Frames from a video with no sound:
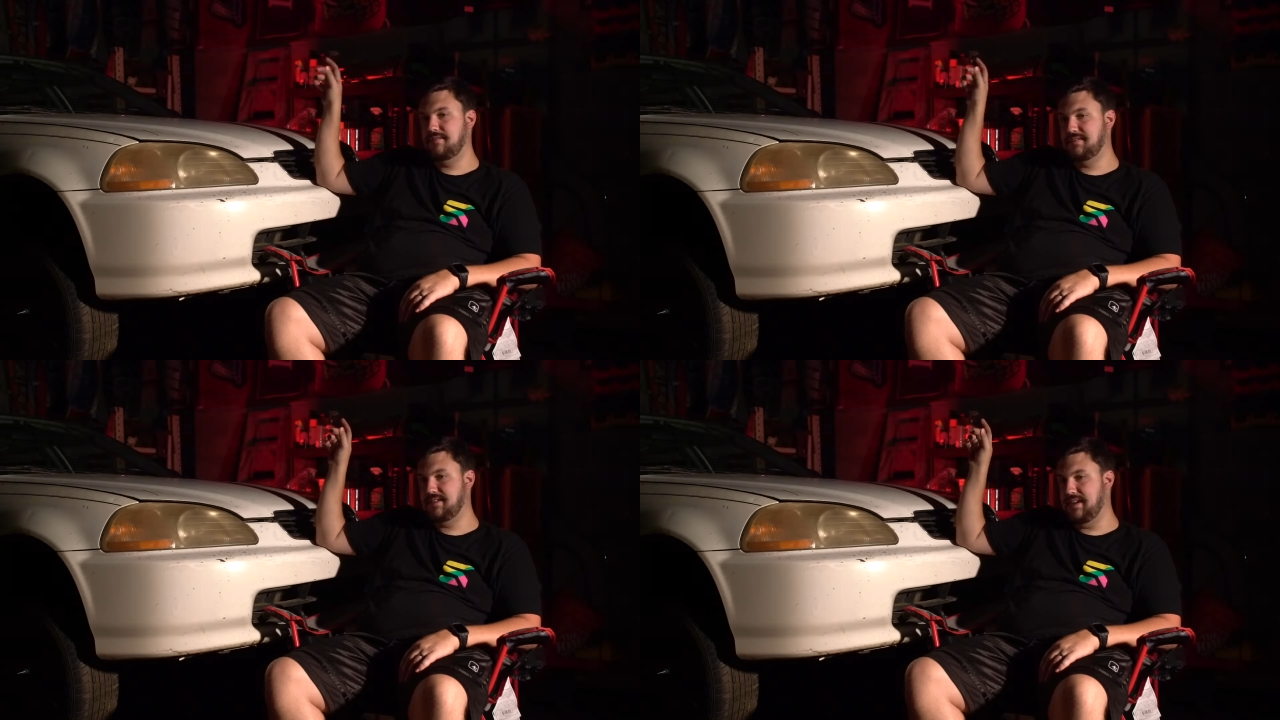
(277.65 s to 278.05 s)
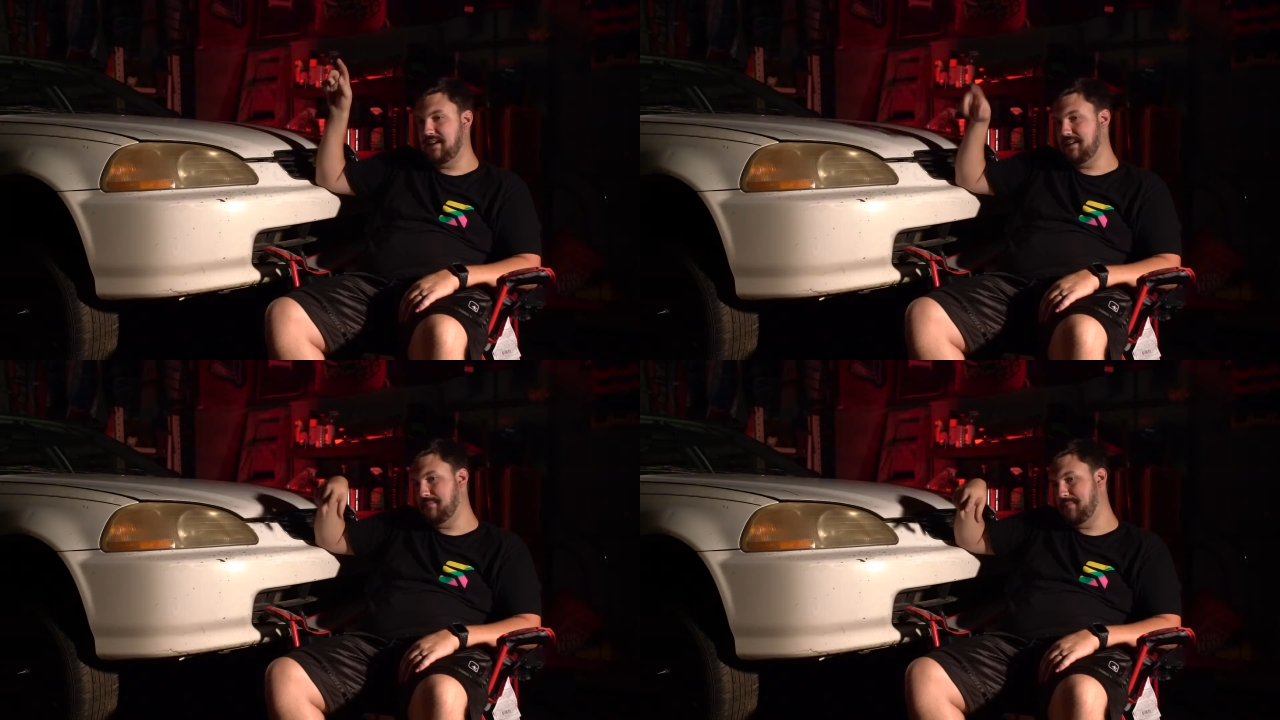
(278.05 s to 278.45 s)

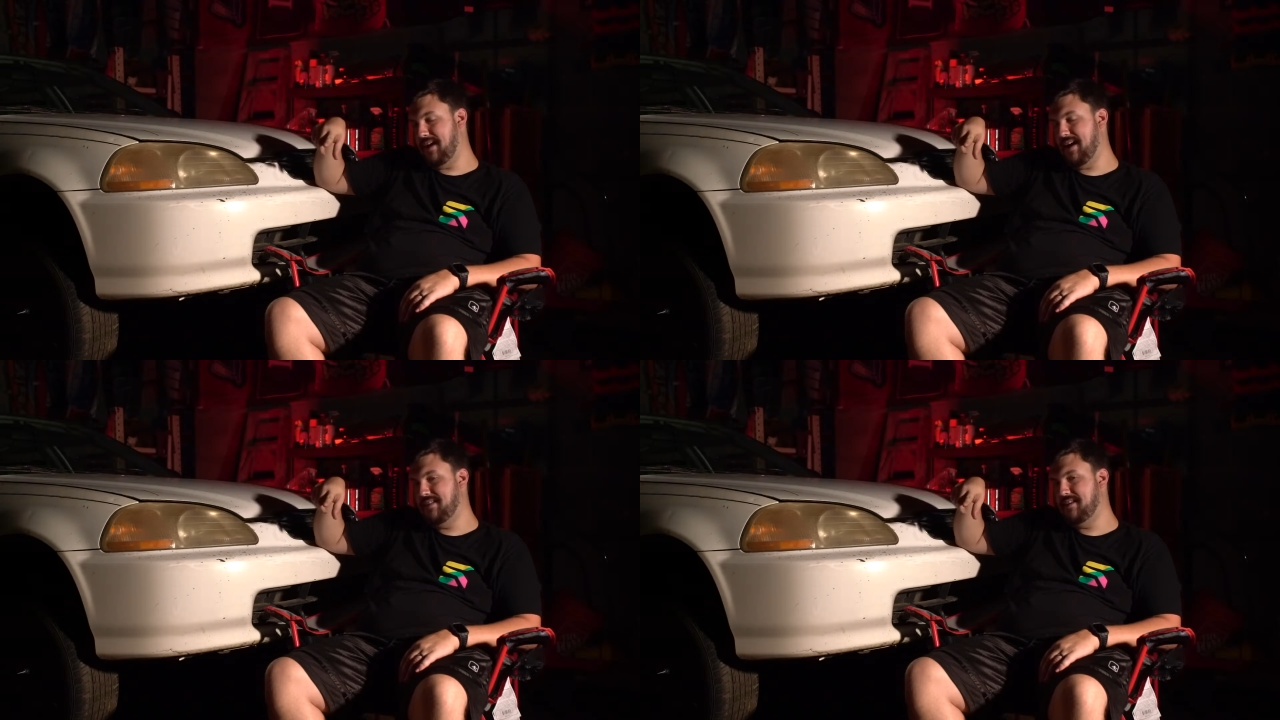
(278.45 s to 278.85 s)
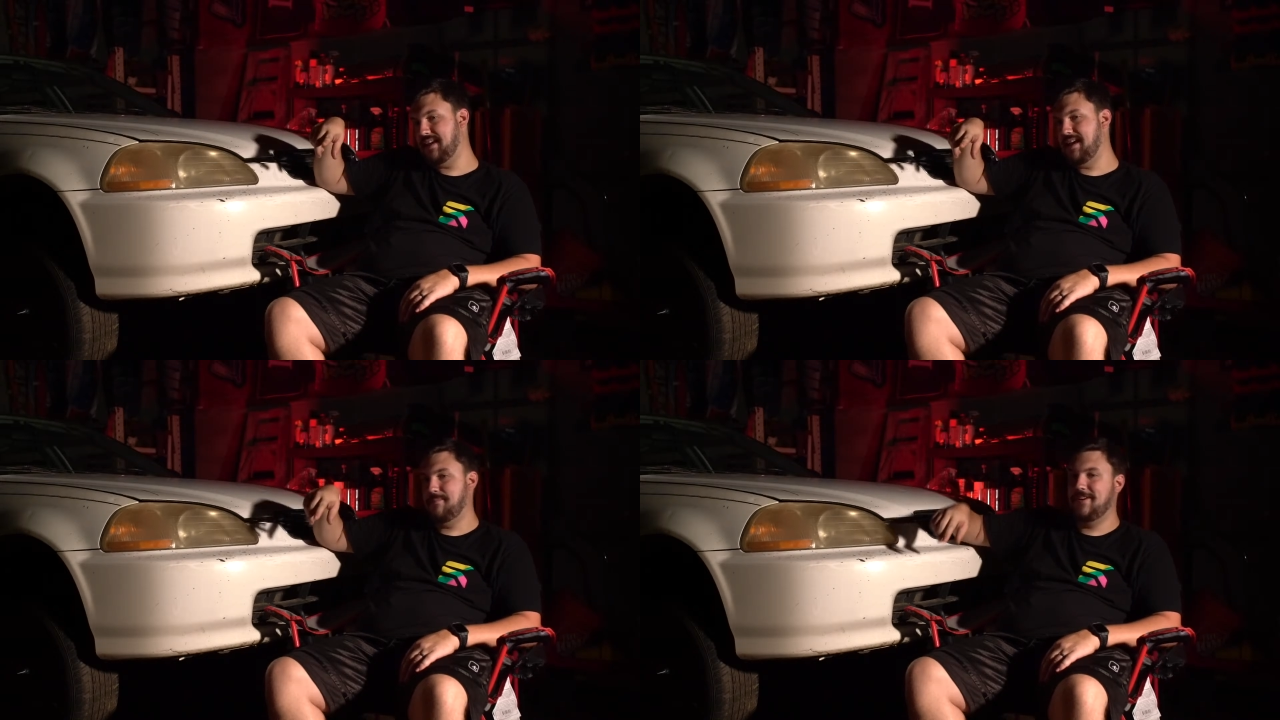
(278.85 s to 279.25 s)
Sitting behind the
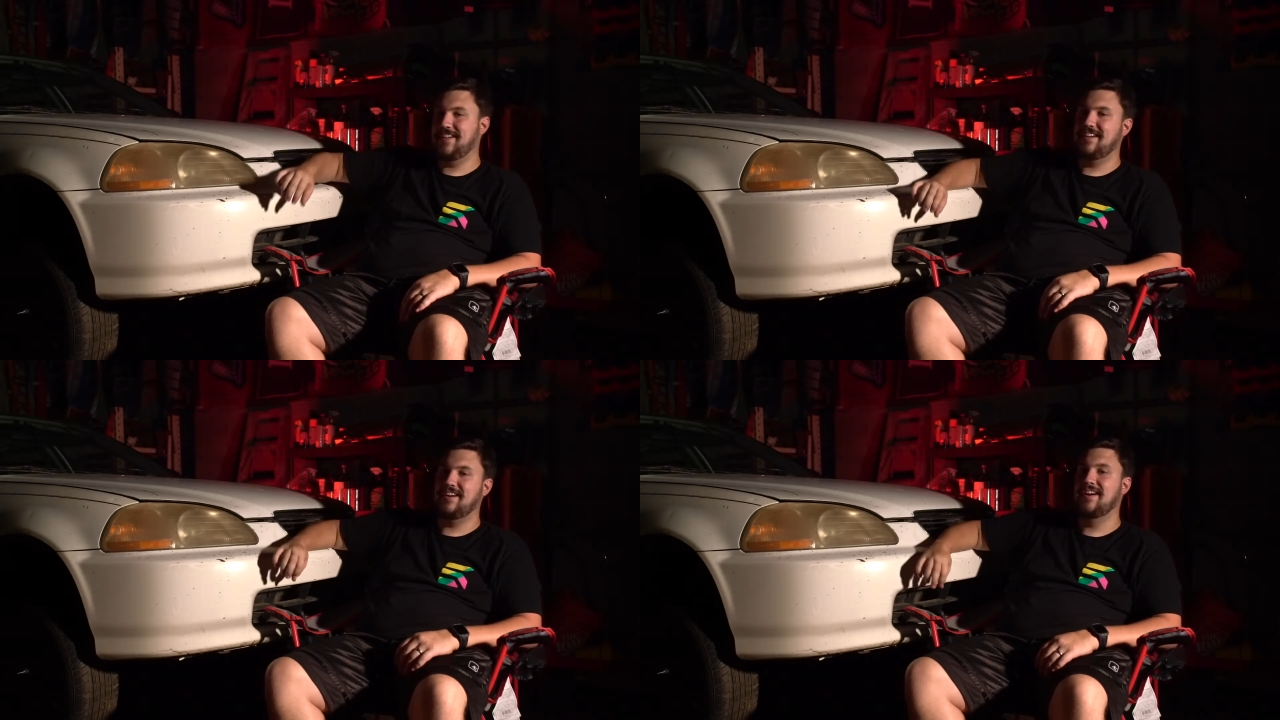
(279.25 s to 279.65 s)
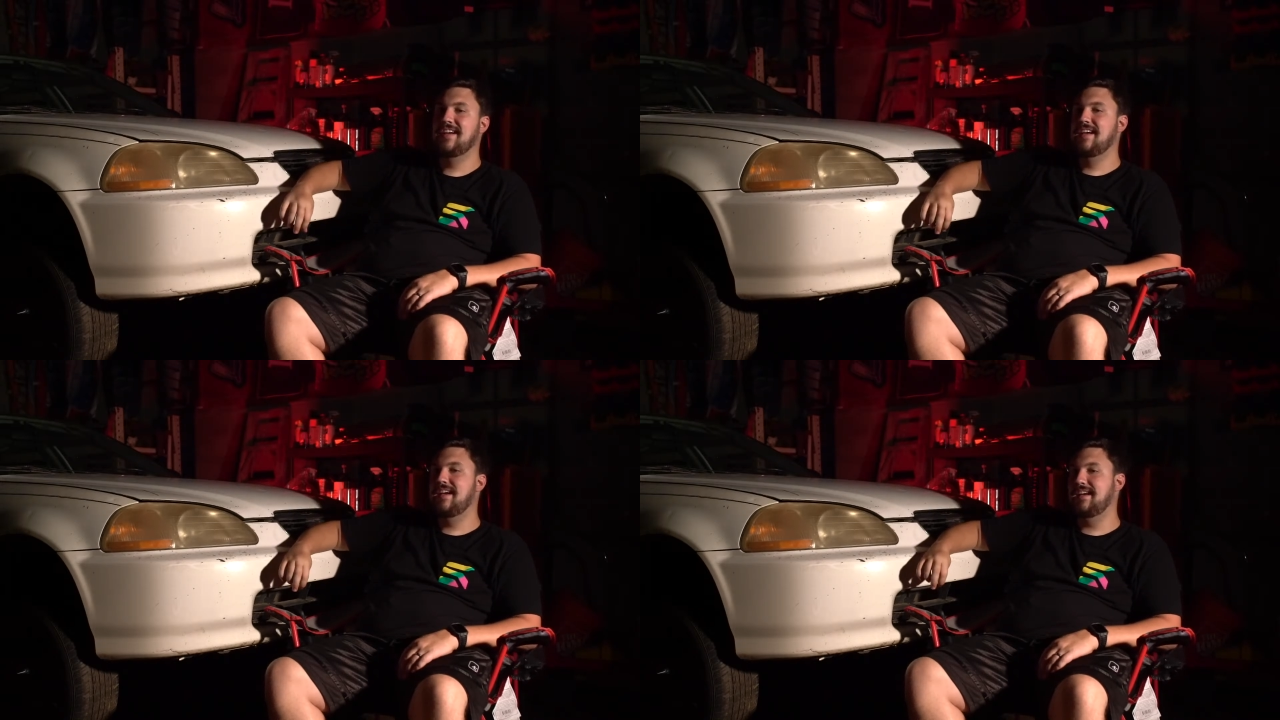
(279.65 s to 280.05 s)
camera here
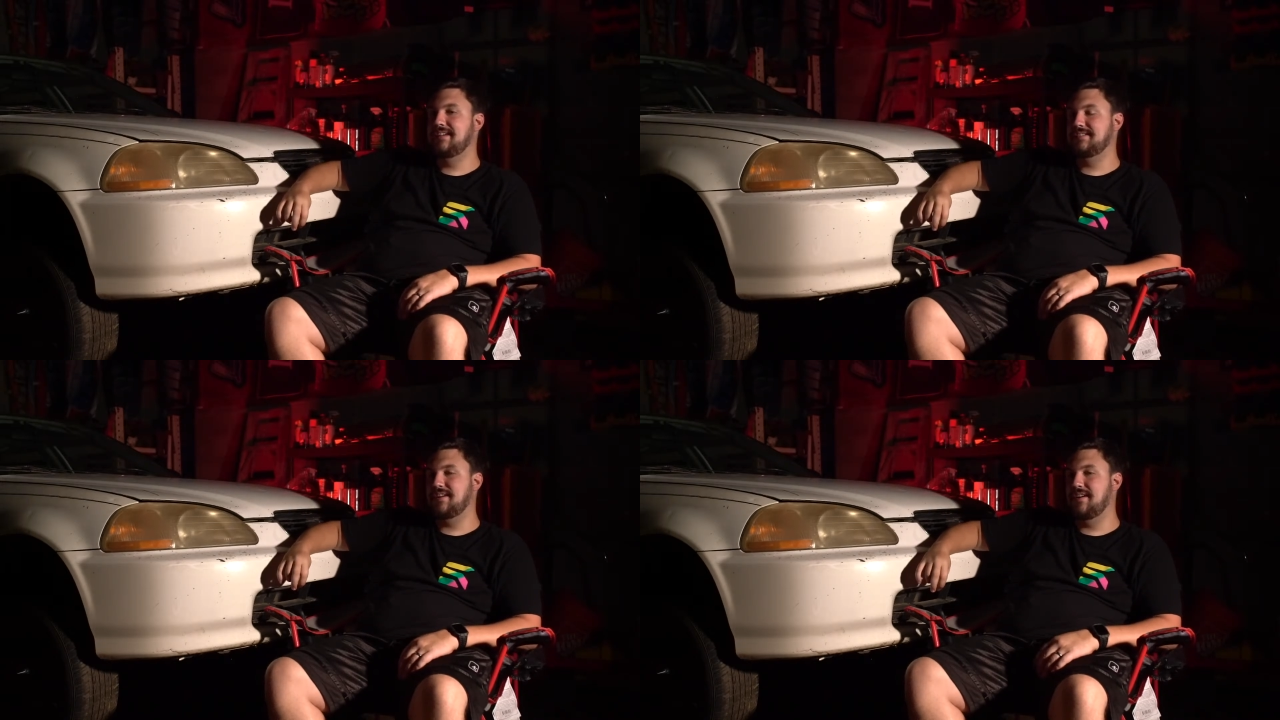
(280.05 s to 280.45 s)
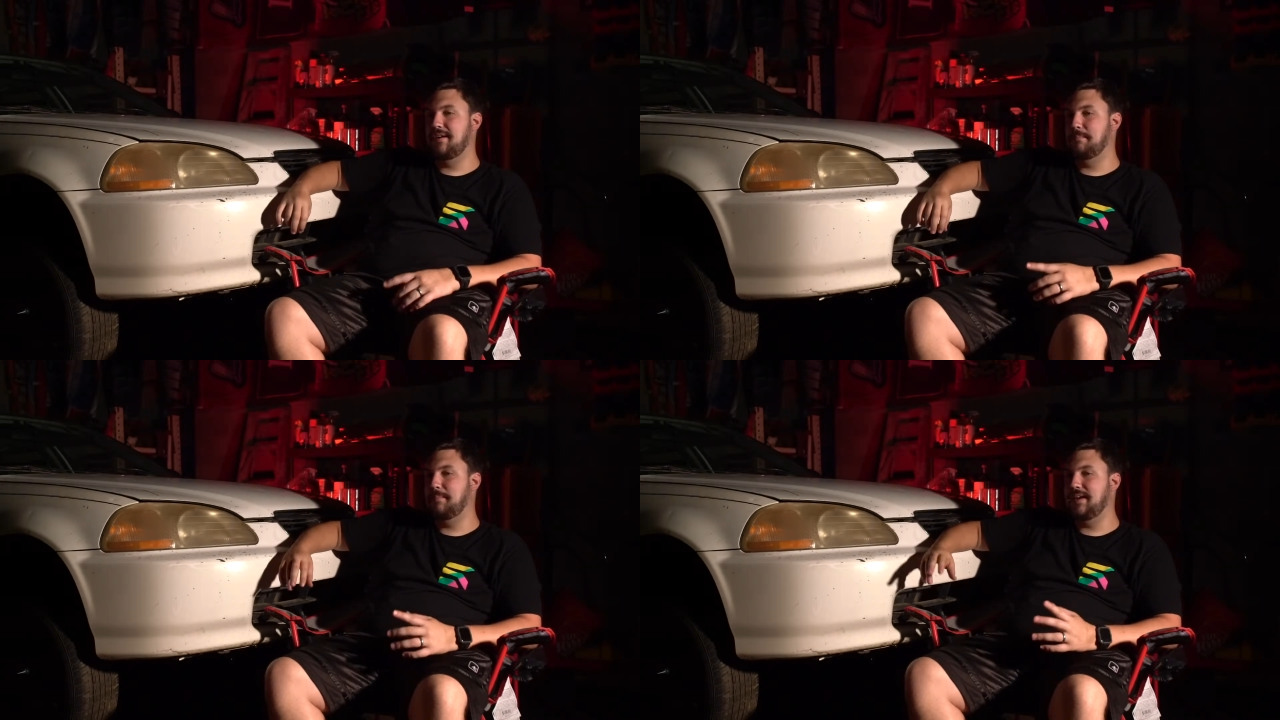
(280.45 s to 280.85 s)
is
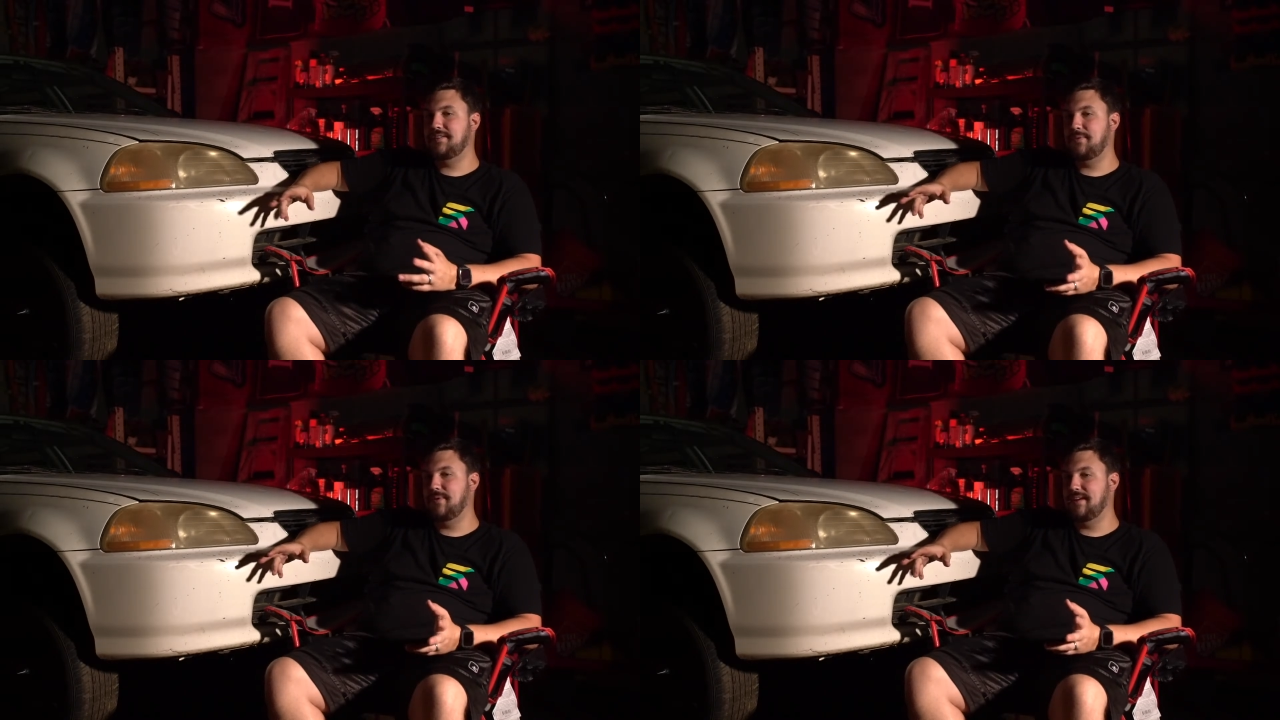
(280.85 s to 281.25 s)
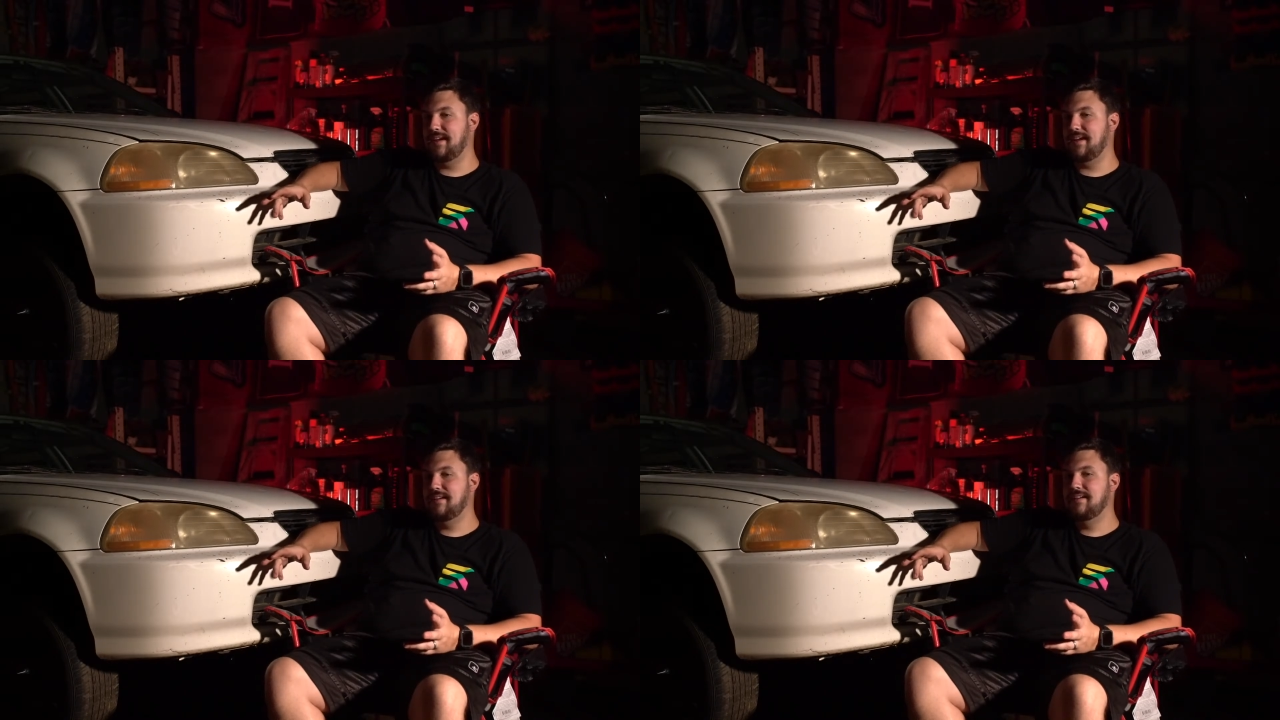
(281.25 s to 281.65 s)
our
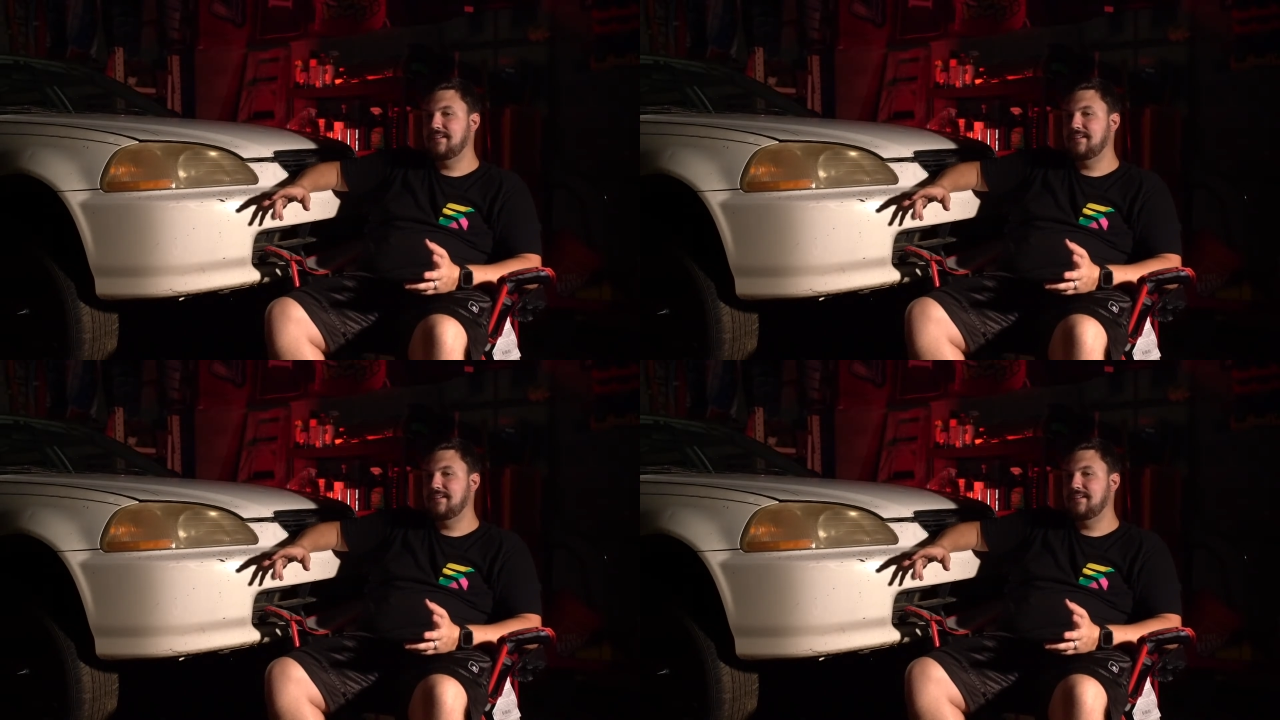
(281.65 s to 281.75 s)
B20